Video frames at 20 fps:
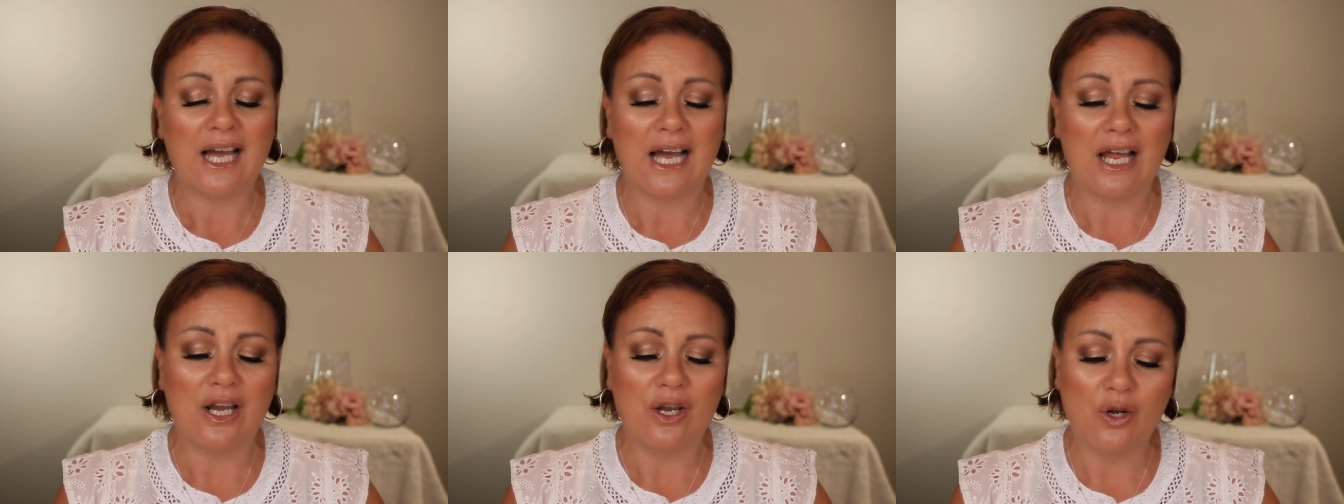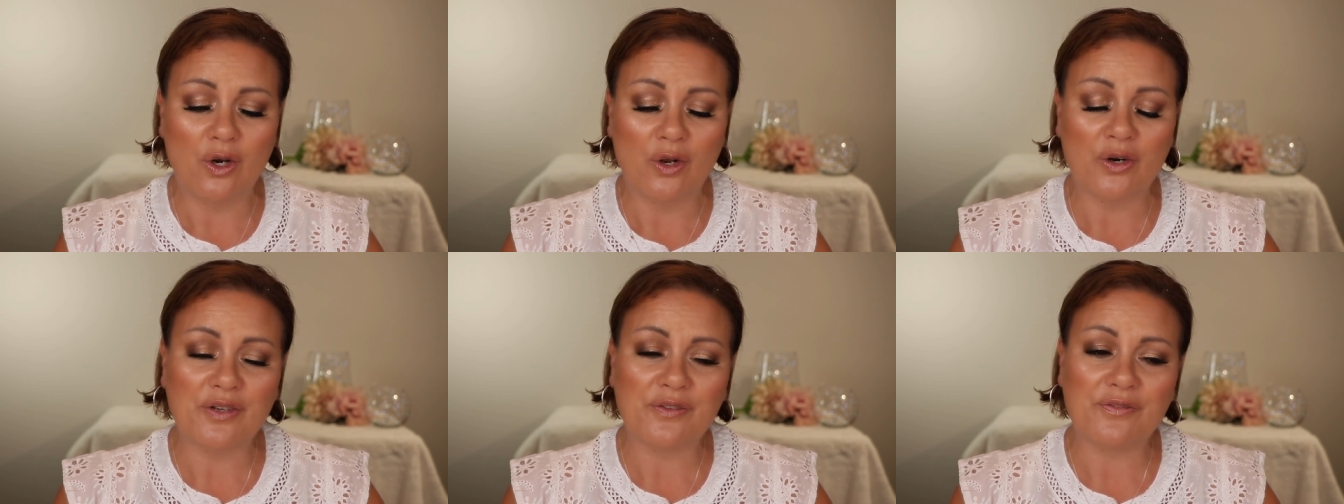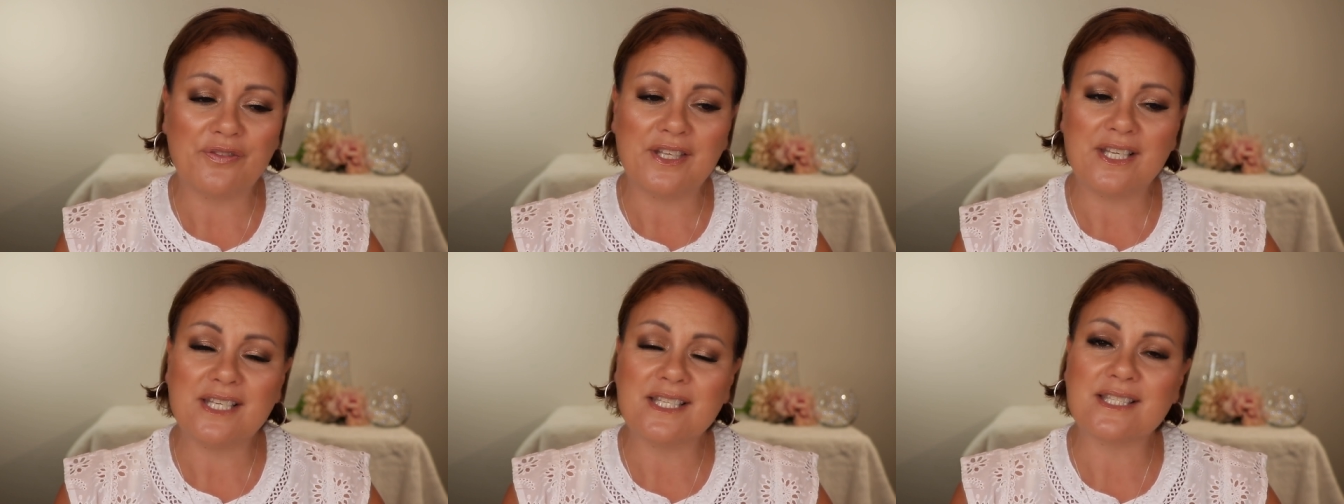a lot
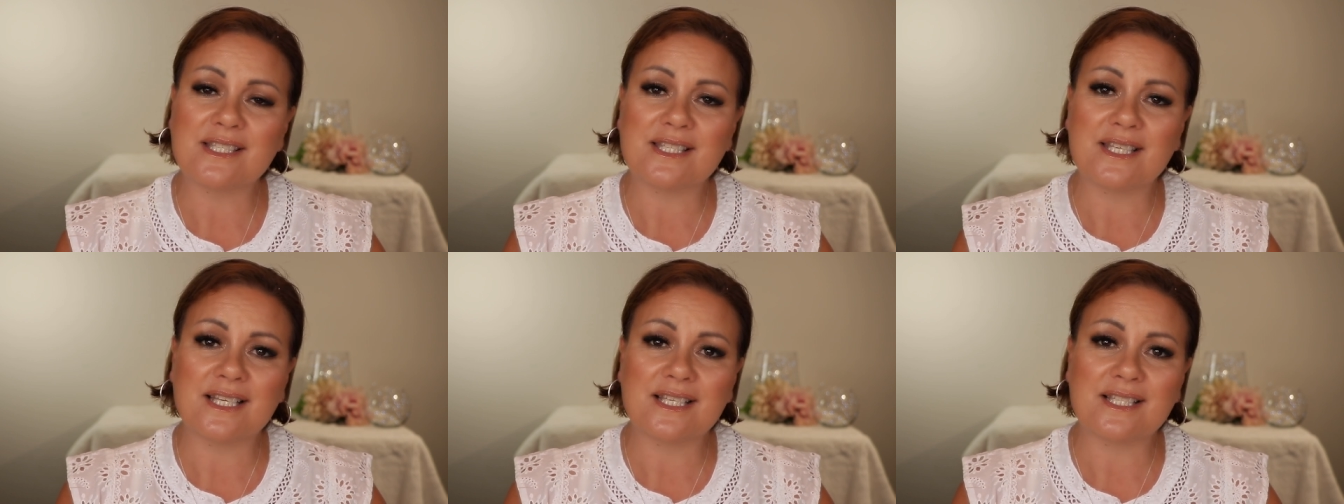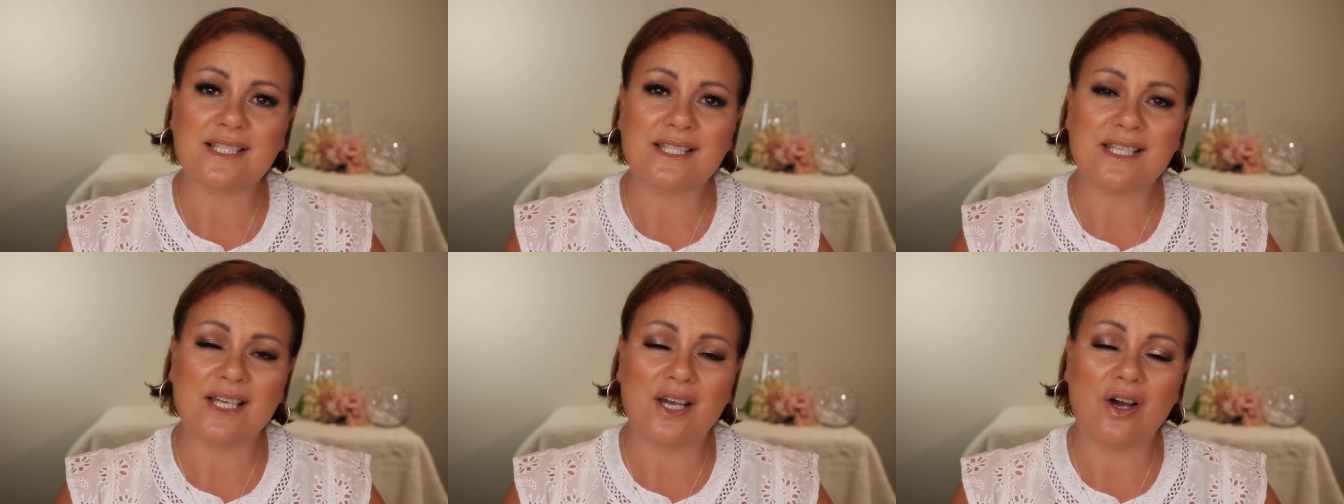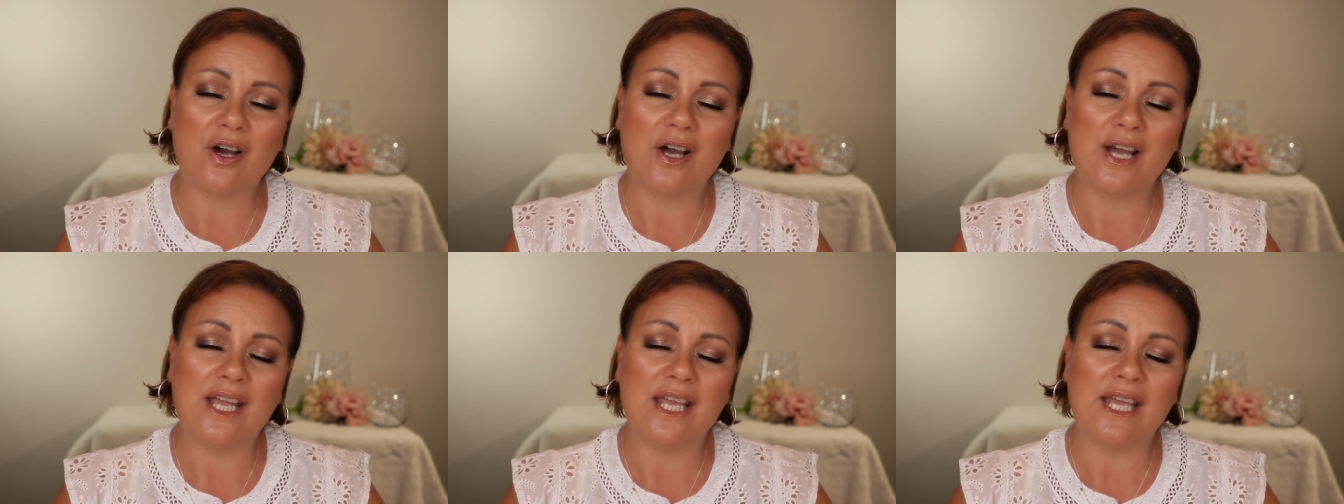of these things that
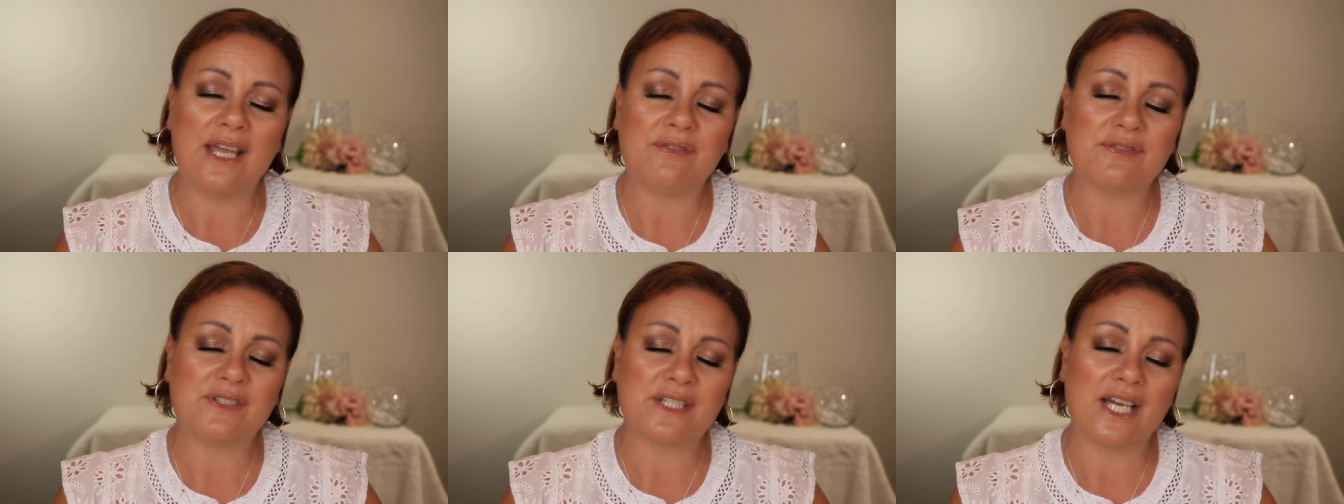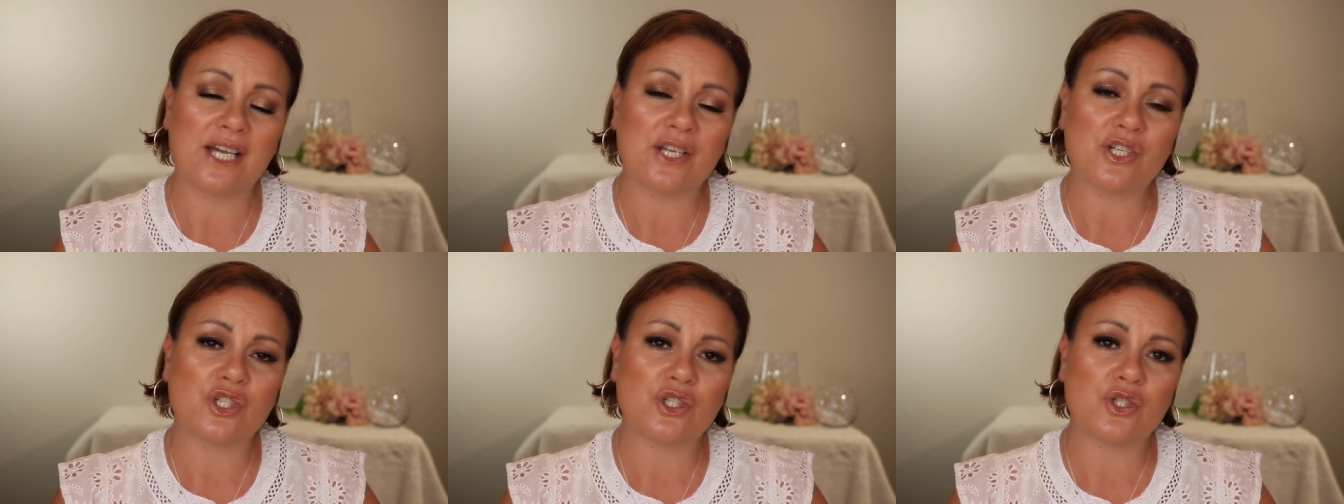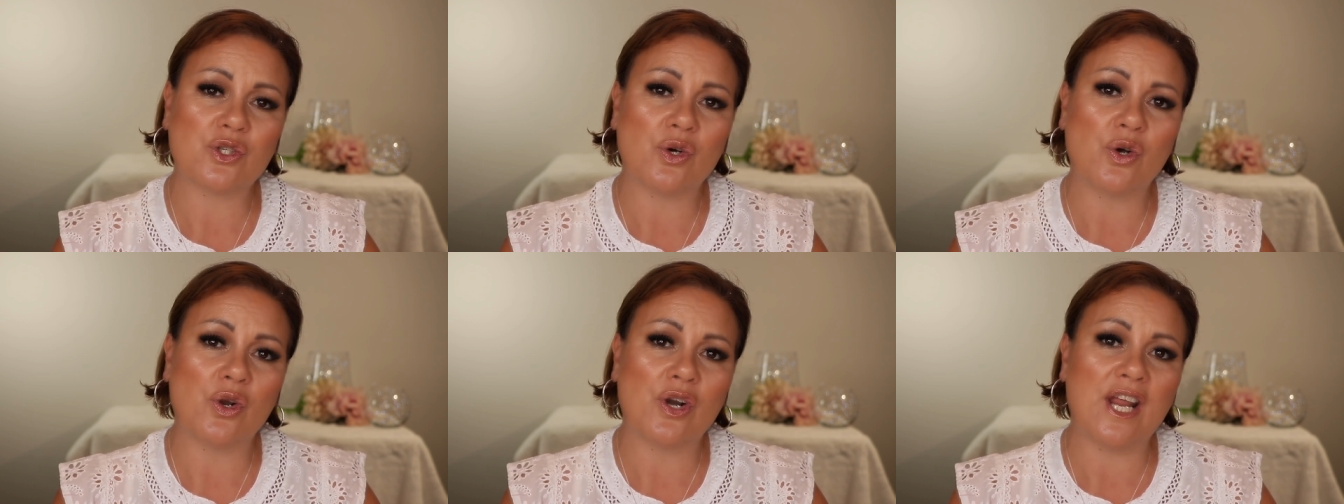I have
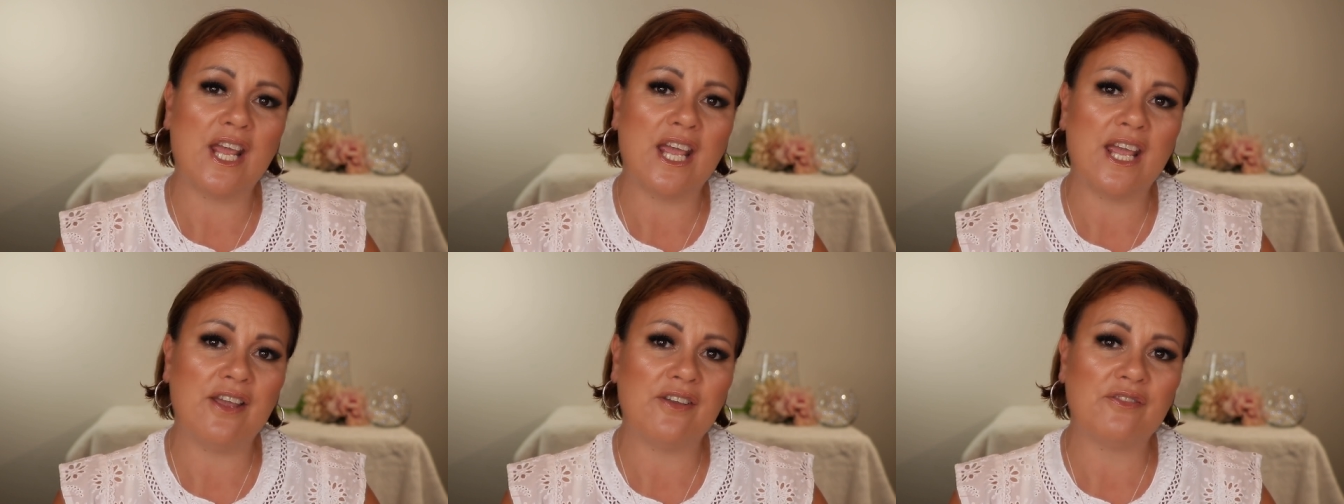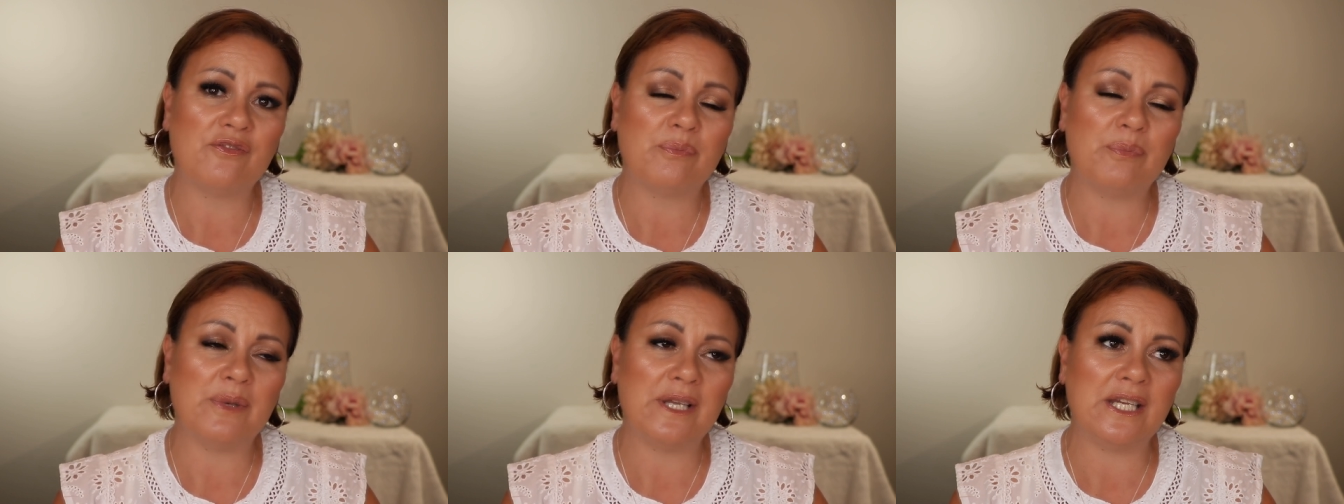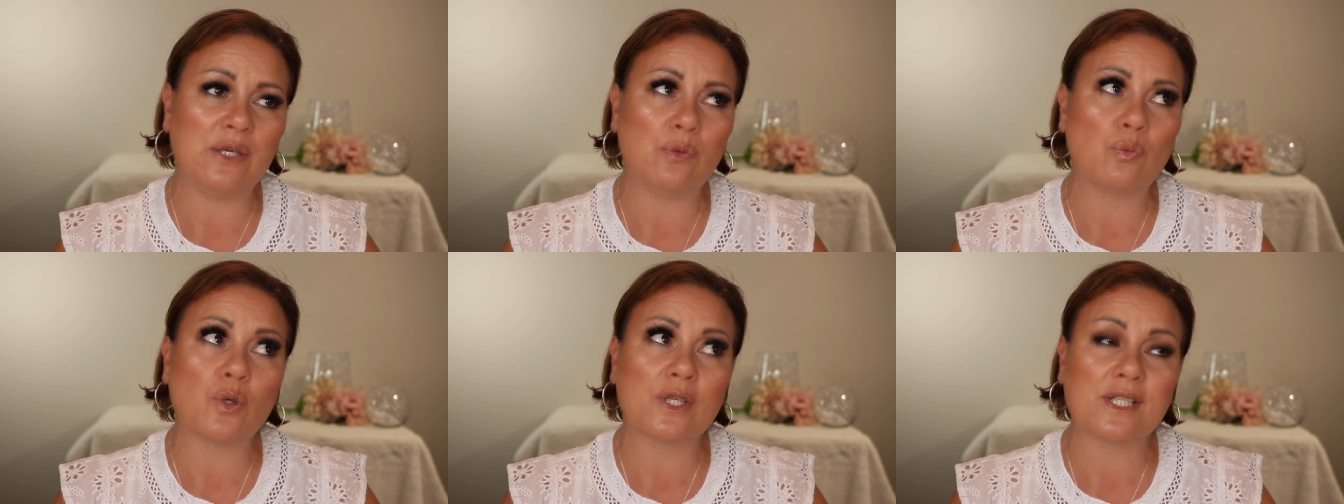touched on have
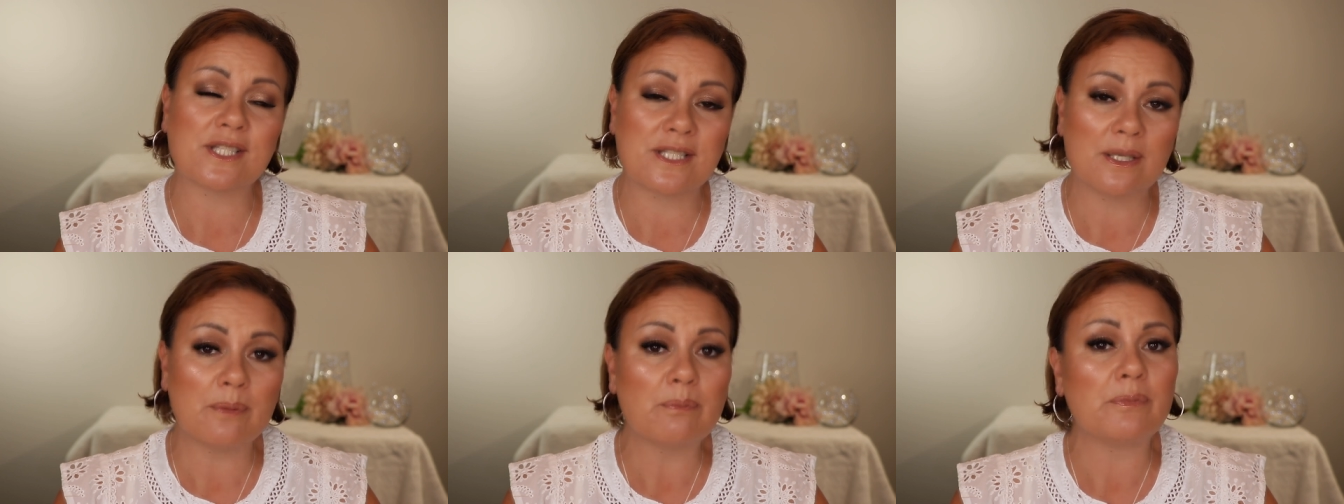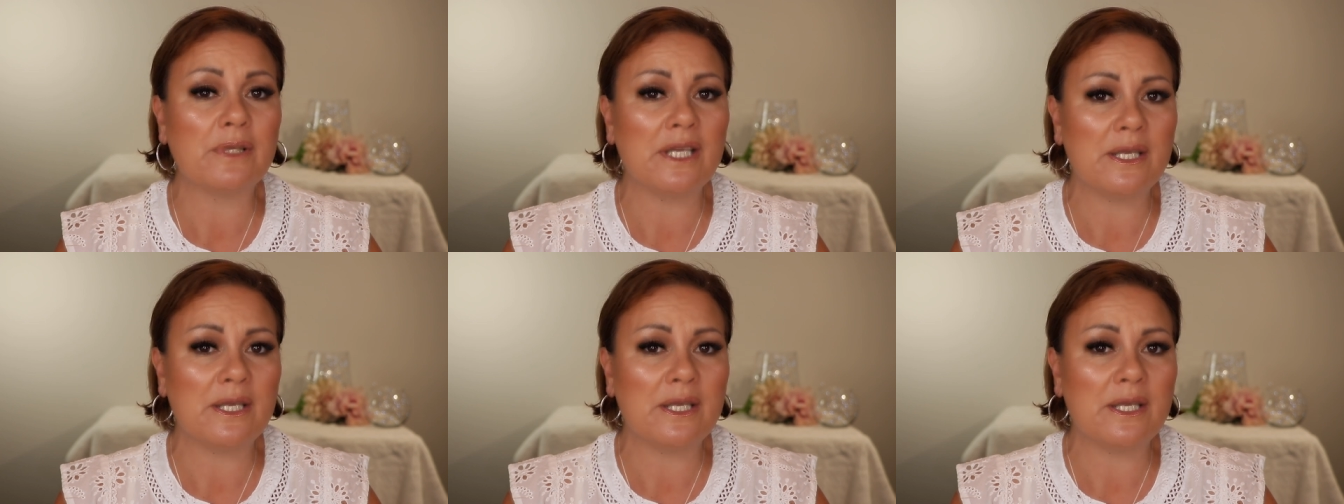been what some